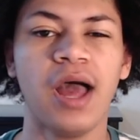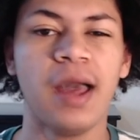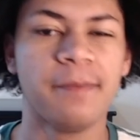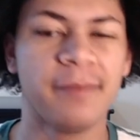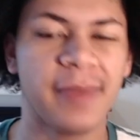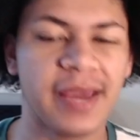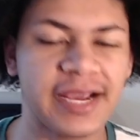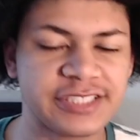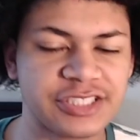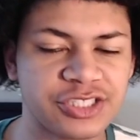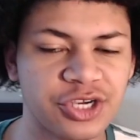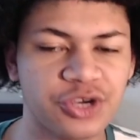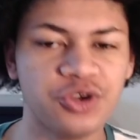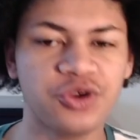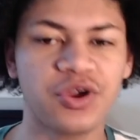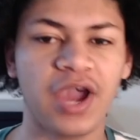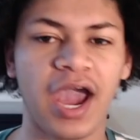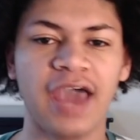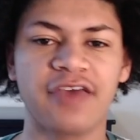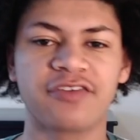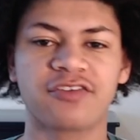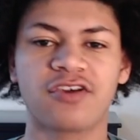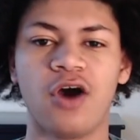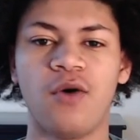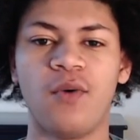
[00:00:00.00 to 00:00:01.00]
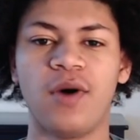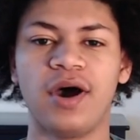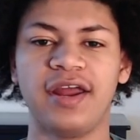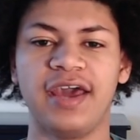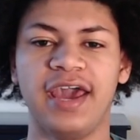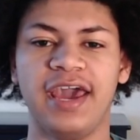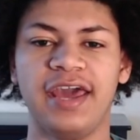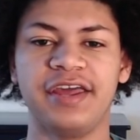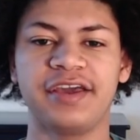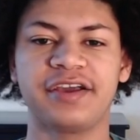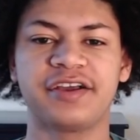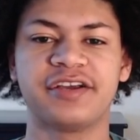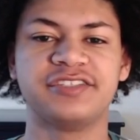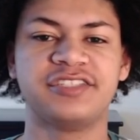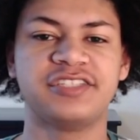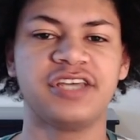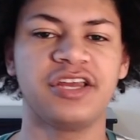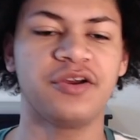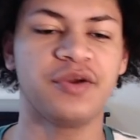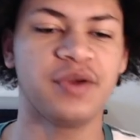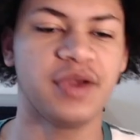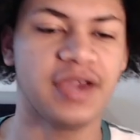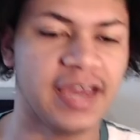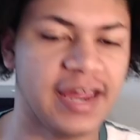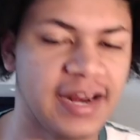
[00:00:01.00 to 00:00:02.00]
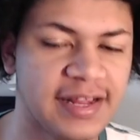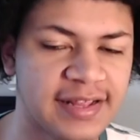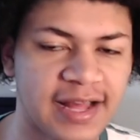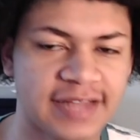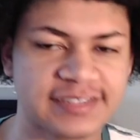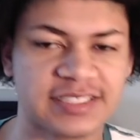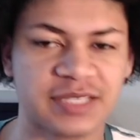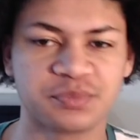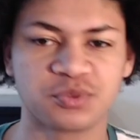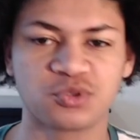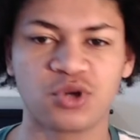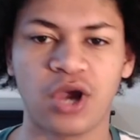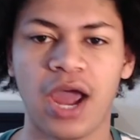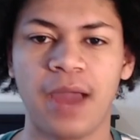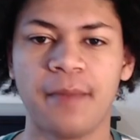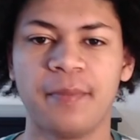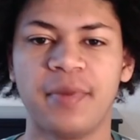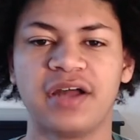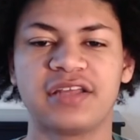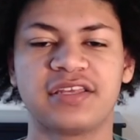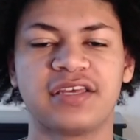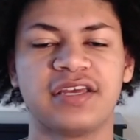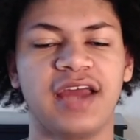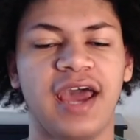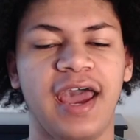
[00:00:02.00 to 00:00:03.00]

make sure you guys go on ahead and consider hitting that subscribe button.